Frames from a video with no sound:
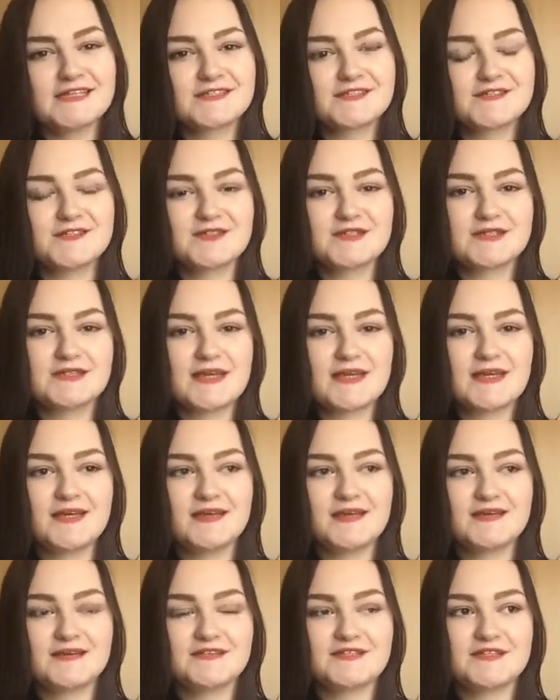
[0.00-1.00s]
so she
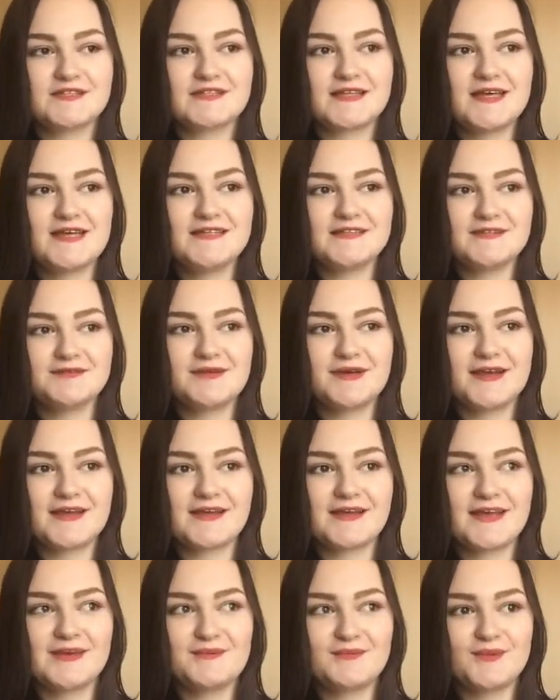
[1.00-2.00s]
said when I
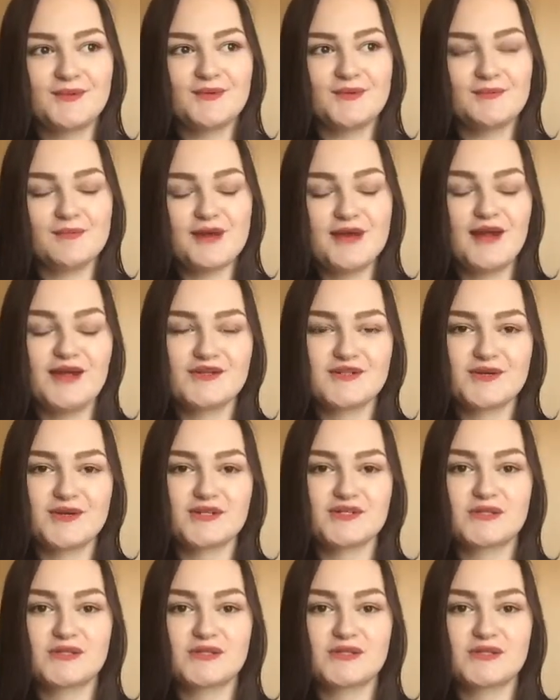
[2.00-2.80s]
came home and I showed her,